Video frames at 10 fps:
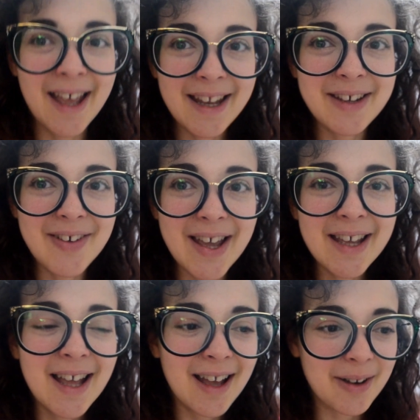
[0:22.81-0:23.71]

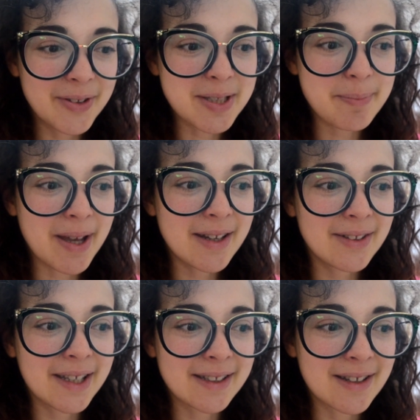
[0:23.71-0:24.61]
Anyway, I went to bed
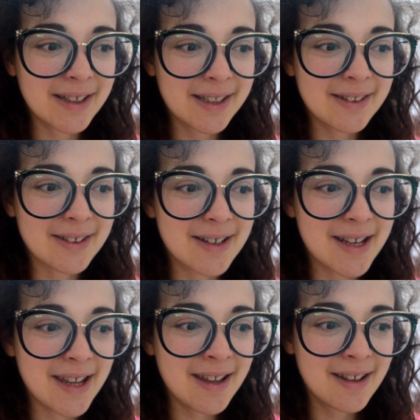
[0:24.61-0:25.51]
at like
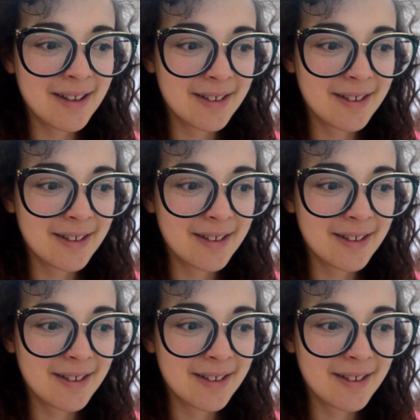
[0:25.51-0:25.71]
9:30,